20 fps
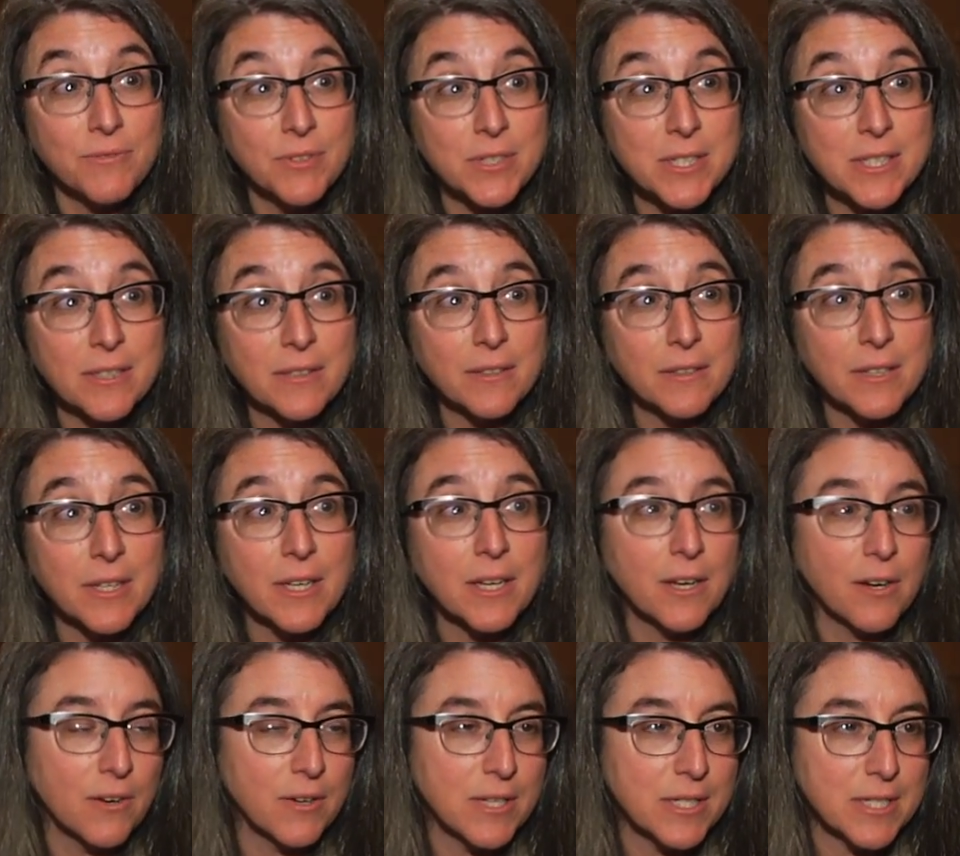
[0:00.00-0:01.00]
facility
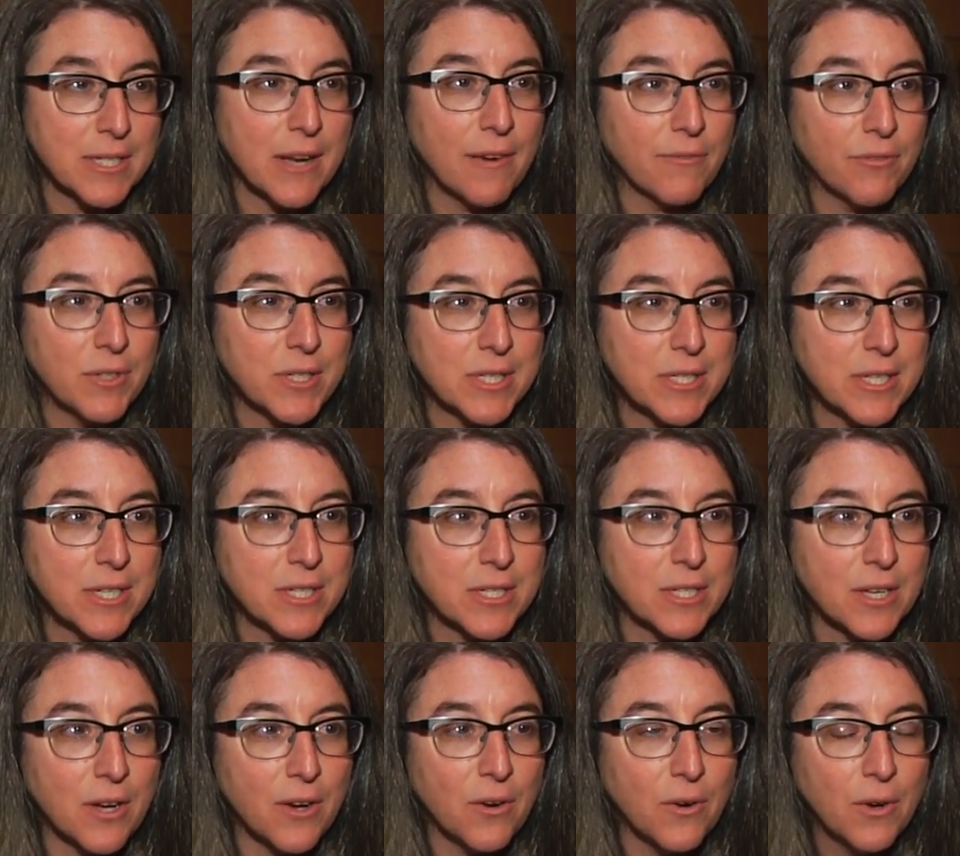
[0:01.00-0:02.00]
here in San
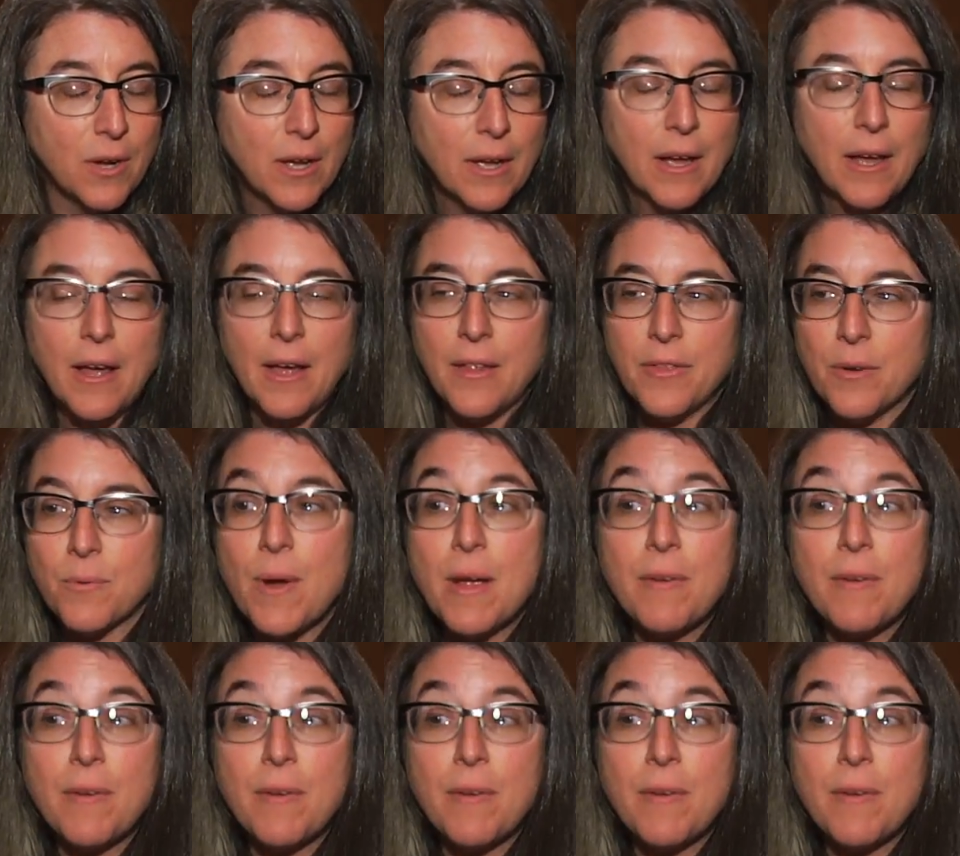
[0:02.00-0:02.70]
Francisco. The